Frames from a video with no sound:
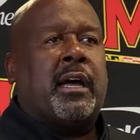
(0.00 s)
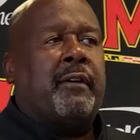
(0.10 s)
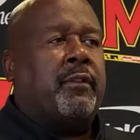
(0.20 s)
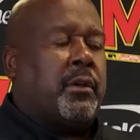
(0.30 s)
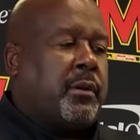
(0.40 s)

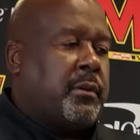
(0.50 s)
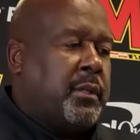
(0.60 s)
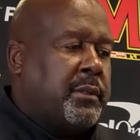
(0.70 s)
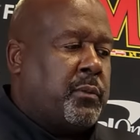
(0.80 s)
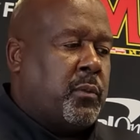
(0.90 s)
I've learned
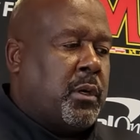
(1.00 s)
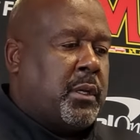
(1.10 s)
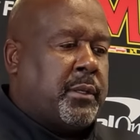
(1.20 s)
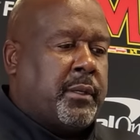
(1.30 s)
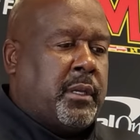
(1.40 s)
is,
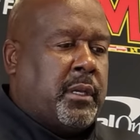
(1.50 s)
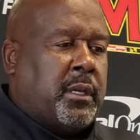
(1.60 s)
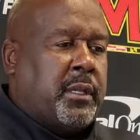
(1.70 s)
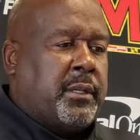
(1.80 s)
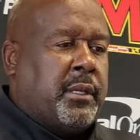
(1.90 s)
one,
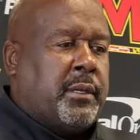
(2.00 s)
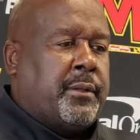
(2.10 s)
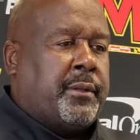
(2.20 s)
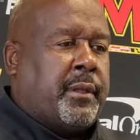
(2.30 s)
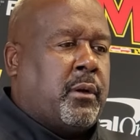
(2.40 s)

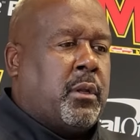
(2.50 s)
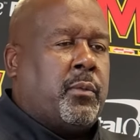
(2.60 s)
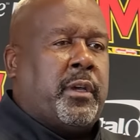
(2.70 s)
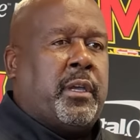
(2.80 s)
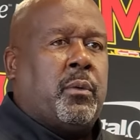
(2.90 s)
the only
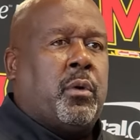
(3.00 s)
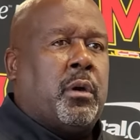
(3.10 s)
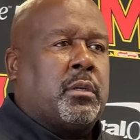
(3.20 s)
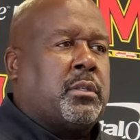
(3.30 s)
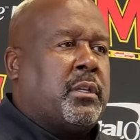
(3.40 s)
way it
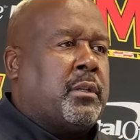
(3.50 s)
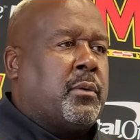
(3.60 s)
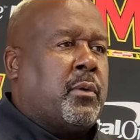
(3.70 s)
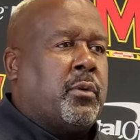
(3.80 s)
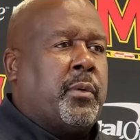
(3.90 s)
works and the
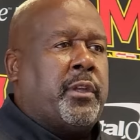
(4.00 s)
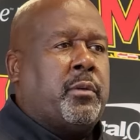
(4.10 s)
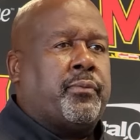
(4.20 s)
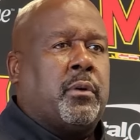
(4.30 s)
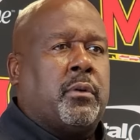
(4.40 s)
only way your
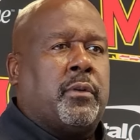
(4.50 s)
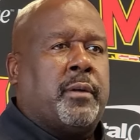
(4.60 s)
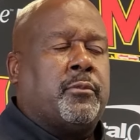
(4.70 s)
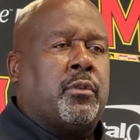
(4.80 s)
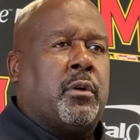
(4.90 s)

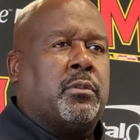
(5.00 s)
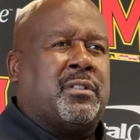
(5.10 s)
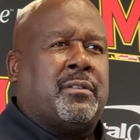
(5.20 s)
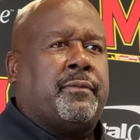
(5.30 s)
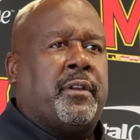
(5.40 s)
program grows
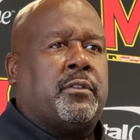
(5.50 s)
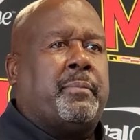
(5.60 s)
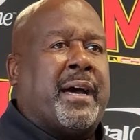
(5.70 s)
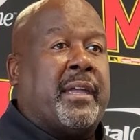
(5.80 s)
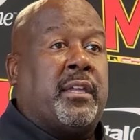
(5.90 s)
is if there's
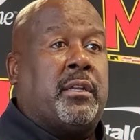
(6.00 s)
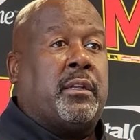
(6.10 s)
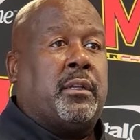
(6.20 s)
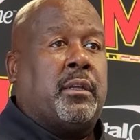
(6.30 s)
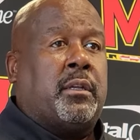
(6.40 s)

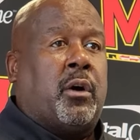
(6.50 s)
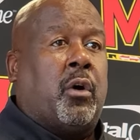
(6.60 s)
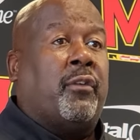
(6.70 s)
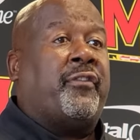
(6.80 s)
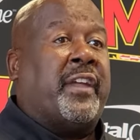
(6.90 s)
buy-in in
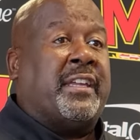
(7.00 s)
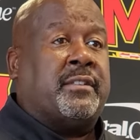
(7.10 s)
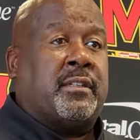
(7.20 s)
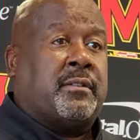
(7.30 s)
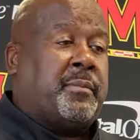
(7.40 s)
all
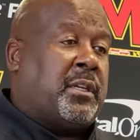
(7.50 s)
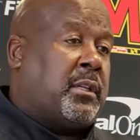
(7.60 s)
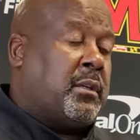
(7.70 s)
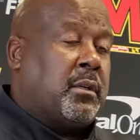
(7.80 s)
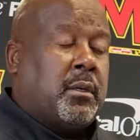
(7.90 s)
phases,
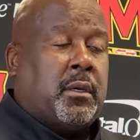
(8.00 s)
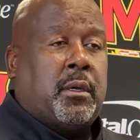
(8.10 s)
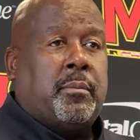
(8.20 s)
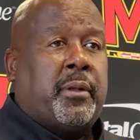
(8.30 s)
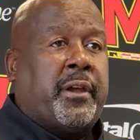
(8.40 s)
meaning
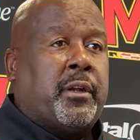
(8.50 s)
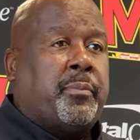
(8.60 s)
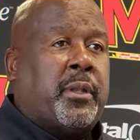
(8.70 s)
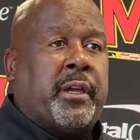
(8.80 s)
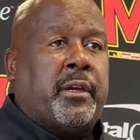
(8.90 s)
player to
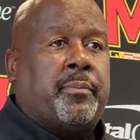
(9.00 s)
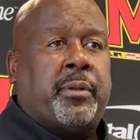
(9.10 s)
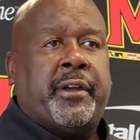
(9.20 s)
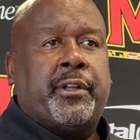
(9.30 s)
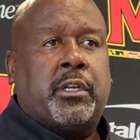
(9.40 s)
player,
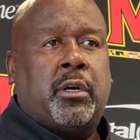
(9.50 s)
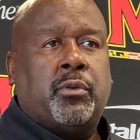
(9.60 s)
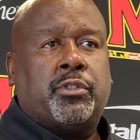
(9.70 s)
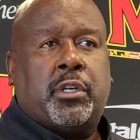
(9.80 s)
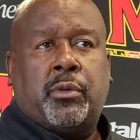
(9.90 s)
player to
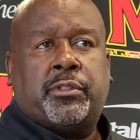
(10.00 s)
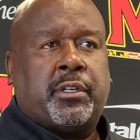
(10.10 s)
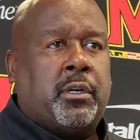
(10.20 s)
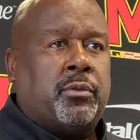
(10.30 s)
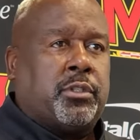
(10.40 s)
coach, coach to
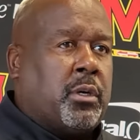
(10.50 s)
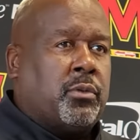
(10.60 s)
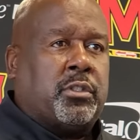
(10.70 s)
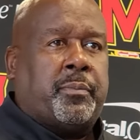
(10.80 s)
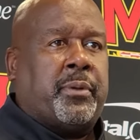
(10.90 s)
coach,
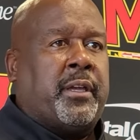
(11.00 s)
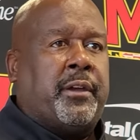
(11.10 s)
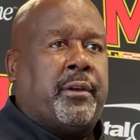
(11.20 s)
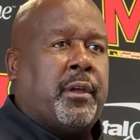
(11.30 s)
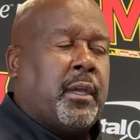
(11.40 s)
coach to
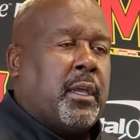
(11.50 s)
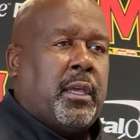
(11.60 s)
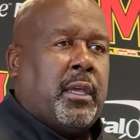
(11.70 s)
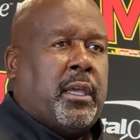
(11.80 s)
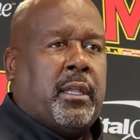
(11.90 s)
player.
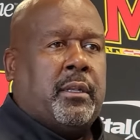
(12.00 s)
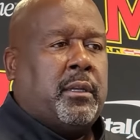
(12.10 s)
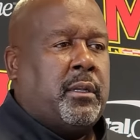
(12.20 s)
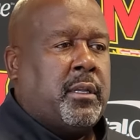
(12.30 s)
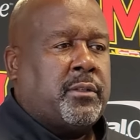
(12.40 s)

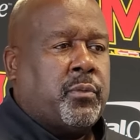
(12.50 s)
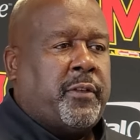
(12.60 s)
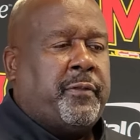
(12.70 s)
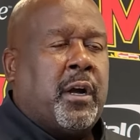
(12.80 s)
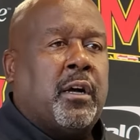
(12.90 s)
And as
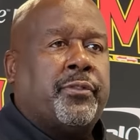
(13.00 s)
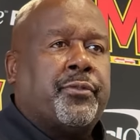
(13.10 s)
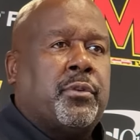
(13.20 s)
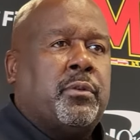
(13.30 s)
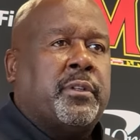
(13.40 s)
we've gone
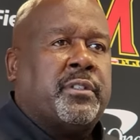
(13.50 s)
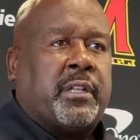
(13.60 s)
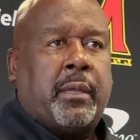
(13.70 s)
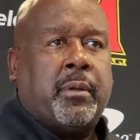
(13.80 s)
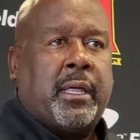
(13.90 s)
through and
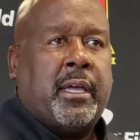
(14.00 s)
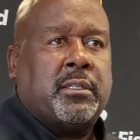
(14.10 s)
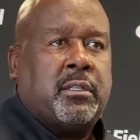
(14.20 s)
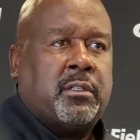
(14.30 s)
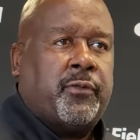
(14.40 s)

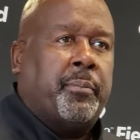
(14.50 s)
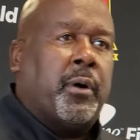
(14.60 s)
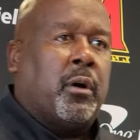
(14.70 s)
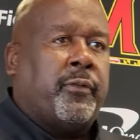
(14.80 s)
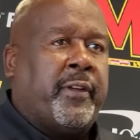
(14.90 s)
stabilized this
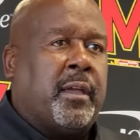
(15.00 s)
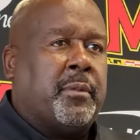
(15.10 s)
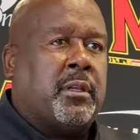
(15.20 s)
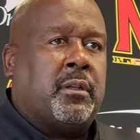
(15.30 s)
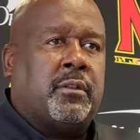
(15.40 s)
football
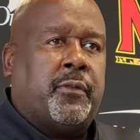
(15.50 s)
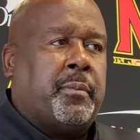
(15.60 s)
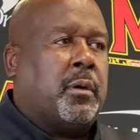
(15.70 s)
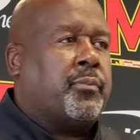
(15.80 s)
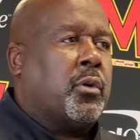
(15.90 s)
family and this
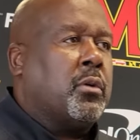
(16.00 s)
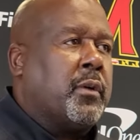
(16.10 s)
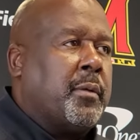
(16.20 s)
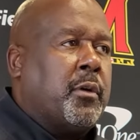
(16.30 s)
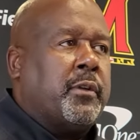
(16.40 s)
football
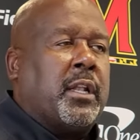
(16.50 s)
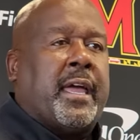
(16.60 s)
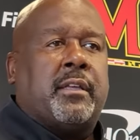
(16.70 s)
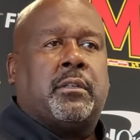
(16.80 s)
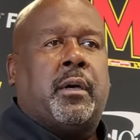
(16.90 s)
program over the
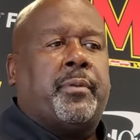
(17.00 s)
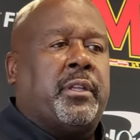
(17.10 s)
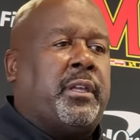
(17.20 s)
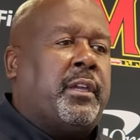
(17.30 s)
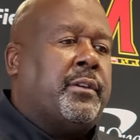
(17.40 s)
last couple
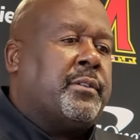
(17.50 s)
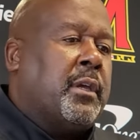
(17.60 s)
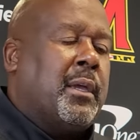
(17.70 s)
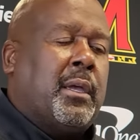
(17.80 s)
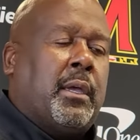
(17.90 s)
of years,
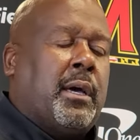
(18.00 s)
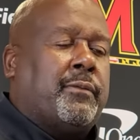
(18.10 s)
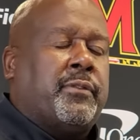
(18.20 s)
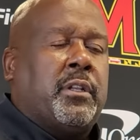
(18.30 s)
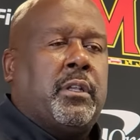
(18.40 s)

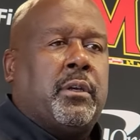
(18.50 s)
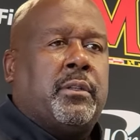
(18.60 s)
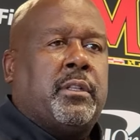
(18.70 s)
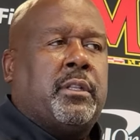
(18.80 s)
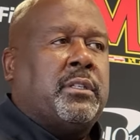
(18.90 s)
I've really
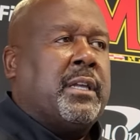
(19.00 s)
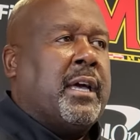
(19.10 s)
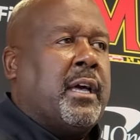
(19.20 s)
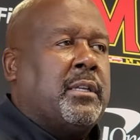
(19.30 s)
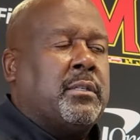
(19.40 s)
learned that these
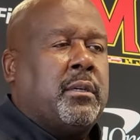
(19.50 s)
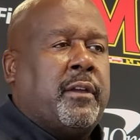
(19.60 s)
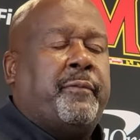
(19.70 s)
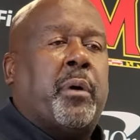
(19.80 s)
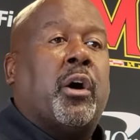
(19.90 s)
guys
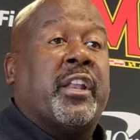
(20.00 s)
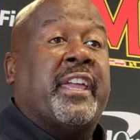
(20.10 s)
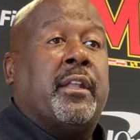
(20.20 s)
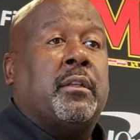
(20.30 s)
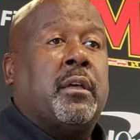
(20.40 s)
have bought
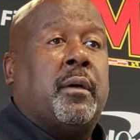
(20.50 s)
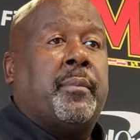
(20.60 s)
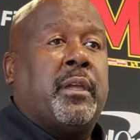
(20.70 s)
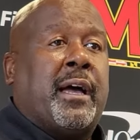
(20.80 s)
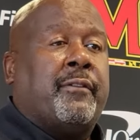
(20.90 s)
in. I
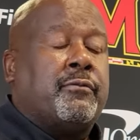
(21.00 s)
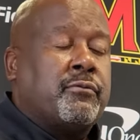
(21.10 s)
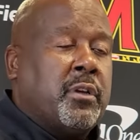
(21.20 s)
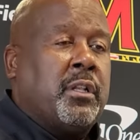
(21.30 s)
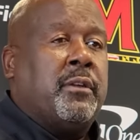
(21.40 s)
mean, I
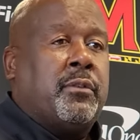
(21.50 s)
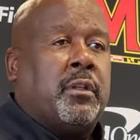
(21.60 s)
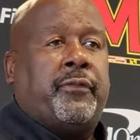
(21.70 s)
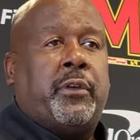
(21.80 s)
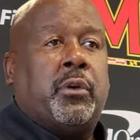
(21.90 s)
really,
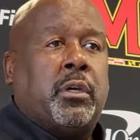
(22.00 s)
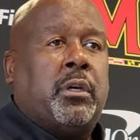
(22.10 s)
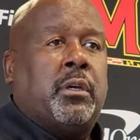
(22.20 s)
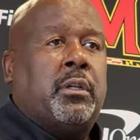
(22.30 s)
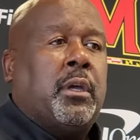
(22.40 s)
really feel
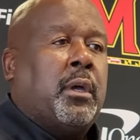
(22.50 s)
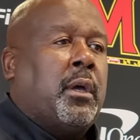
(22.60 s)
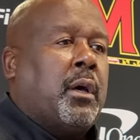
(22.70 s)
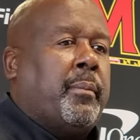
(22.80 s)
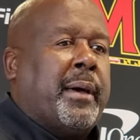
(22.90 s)
good
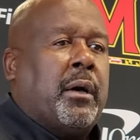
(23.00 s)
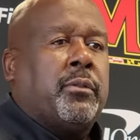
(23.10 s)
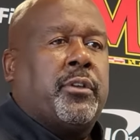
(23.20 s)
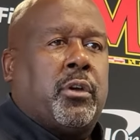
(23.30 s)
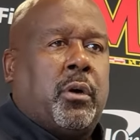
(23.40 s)

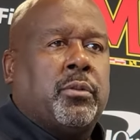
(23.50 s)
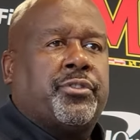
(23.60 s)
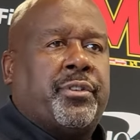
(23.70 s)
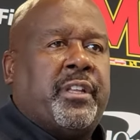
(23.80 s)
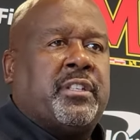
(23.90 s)
about the
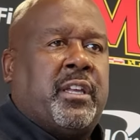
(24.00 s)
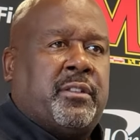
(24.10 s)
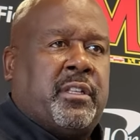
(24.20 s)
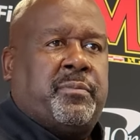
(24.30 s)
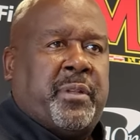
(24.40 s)
culture
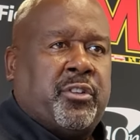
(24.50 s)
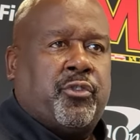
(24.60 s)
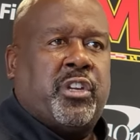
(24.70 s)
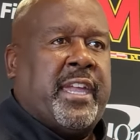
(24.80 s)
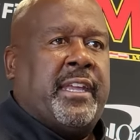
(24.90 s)
that's been
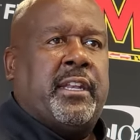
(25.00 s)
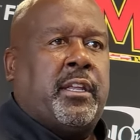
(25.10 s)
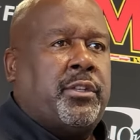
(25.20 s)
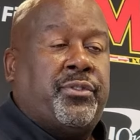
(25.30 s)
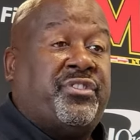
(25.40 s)
created.
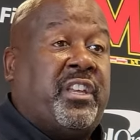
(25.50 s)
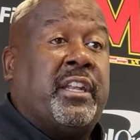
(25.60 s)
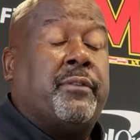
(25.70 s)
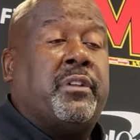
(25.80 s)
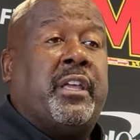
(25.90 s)
And you see
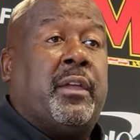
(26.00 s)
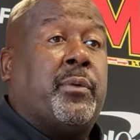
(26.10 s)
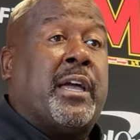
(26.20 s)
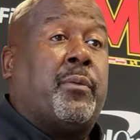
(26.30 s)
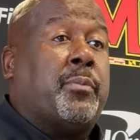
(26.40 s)
it every day
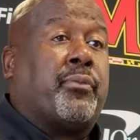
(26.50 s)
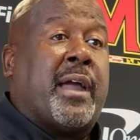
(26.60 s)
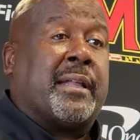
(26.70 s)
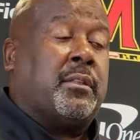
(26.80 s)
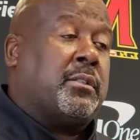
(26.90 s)
on how we
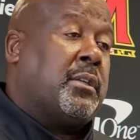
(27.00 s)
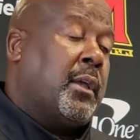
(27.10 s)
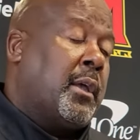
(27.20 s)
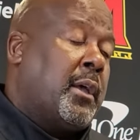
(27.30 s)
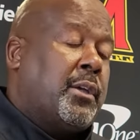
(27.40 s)
practice.
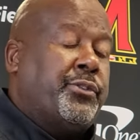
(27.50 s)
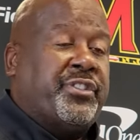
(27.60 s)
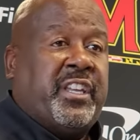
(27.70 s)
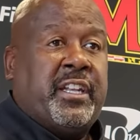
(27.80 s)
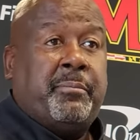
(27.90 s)
You
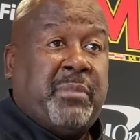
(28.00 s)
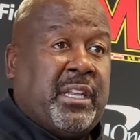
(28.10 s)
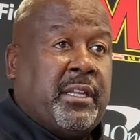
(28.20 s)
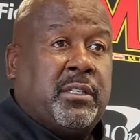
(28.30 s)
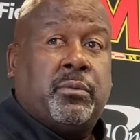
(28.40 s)
see it in
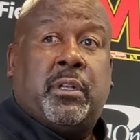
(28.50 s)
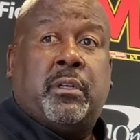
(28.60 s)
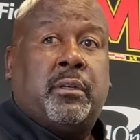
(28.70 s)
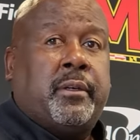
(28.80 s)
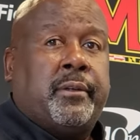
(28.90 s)
meetings when,
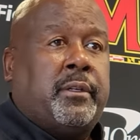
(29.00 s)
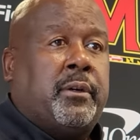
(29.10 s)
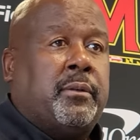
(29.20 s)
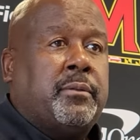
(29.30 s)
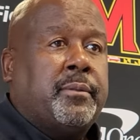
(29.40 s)

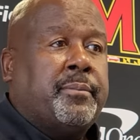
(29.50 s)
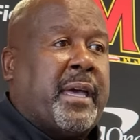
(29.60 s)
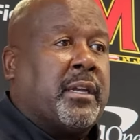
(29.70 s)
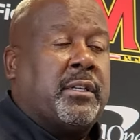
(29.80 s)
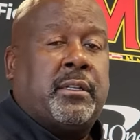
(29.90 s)

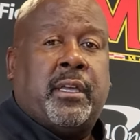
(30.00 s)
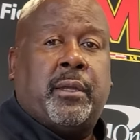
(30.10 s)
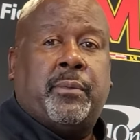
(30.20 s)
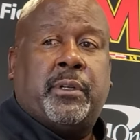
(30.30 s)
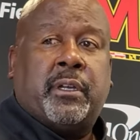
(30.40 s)
back in the
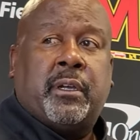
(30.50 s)
day when